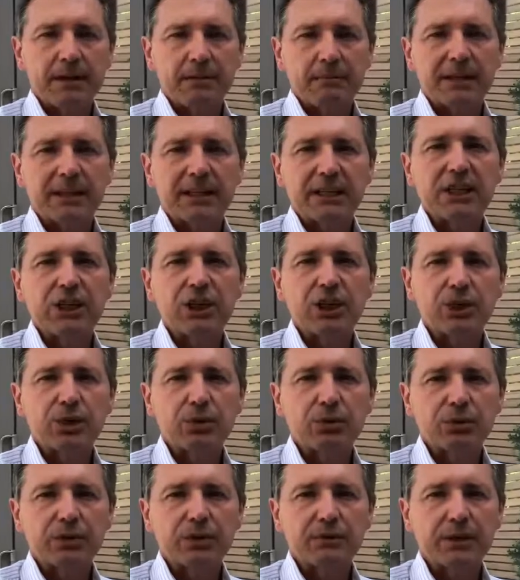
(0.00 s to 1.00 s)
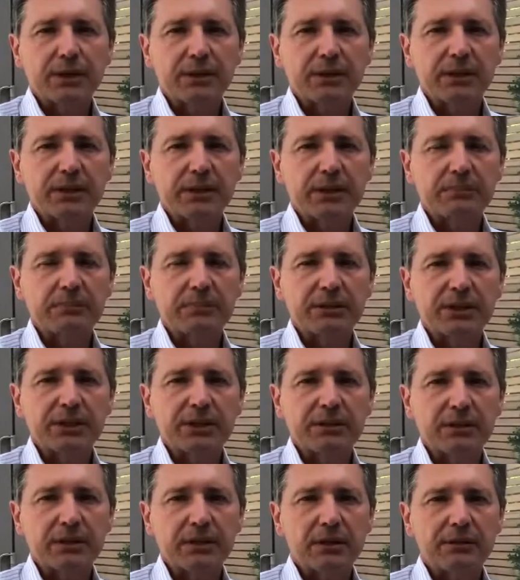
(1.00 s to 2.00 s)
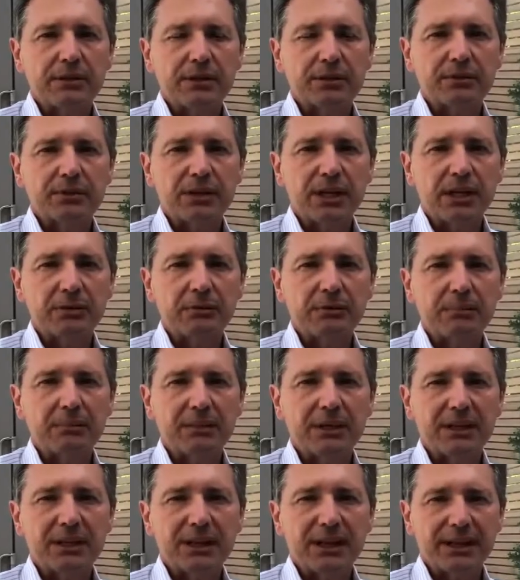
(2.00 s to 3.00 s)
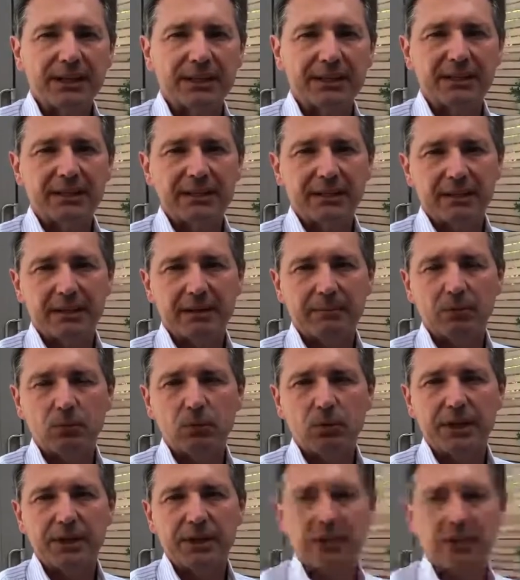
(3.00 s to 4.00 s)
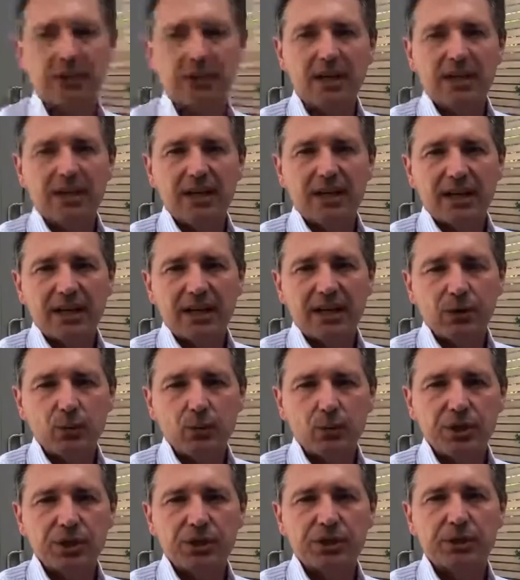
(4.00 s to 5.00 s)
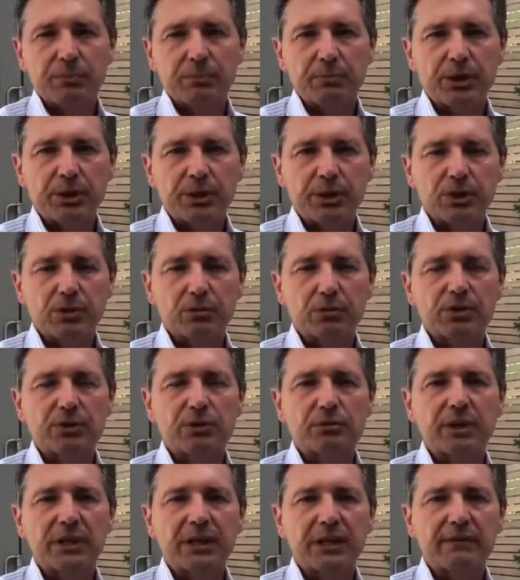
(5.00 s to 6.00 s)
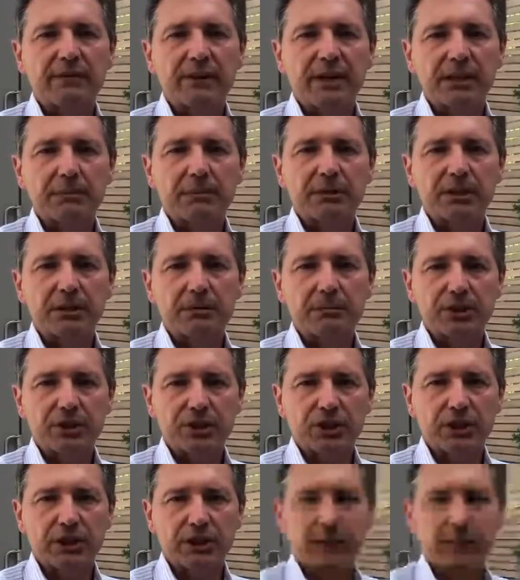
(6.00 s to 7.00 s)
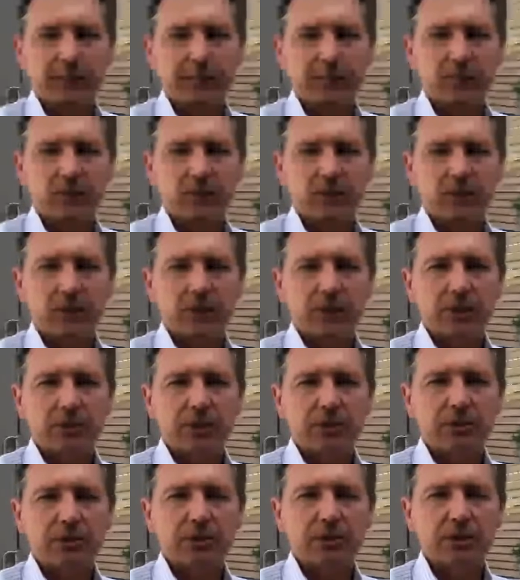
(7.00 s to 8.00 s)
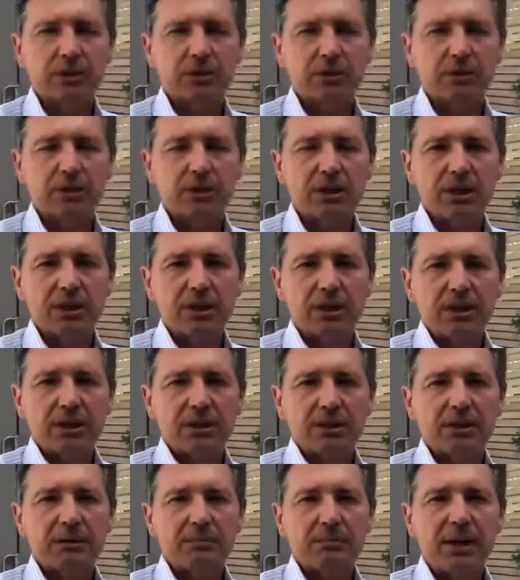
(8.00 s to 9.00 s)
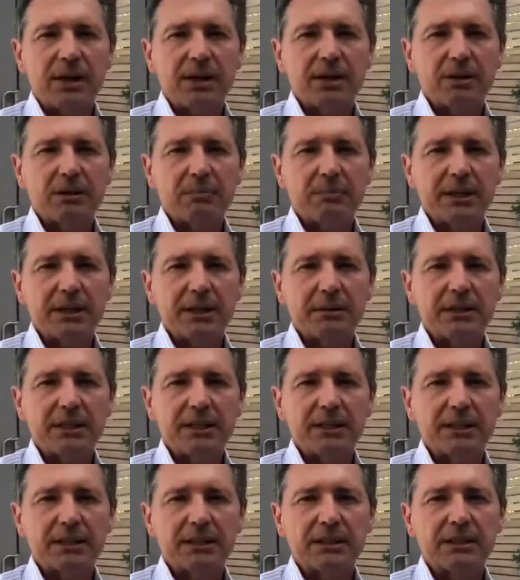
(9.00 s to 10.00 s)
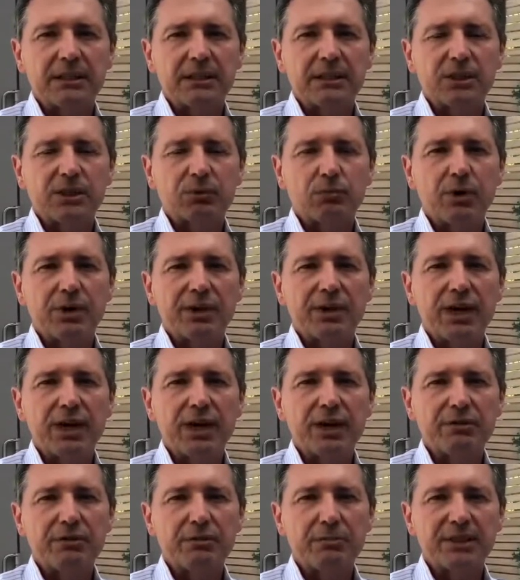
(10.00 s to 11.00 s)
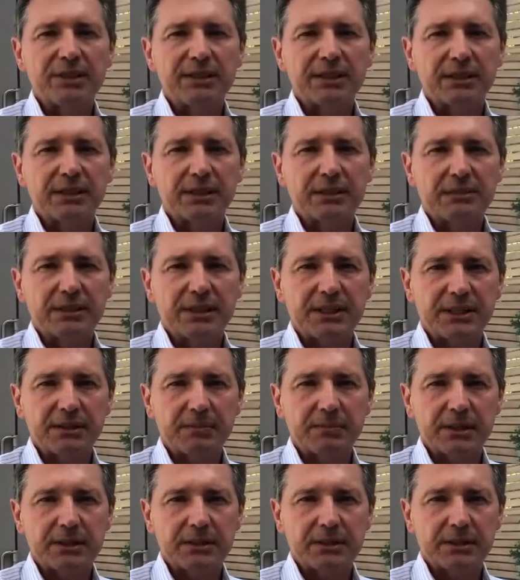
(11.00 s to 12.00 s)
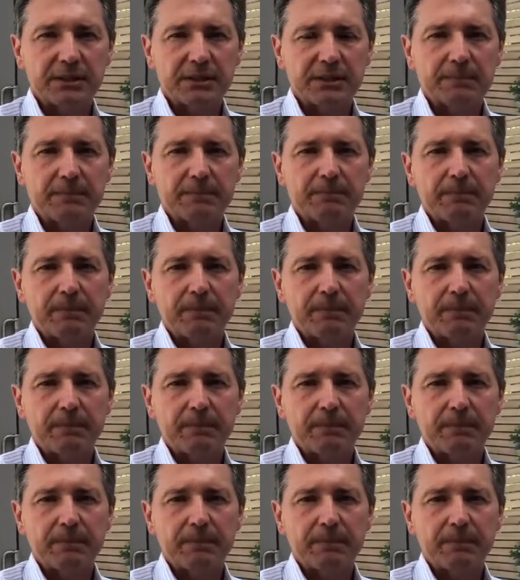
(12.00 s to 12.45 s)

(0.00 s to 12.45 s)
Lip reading: My key thoughts following the completion of the trial would be that, number one, I wish the product was already available commercially. Number two, the biocompatibility is 100% in my experience.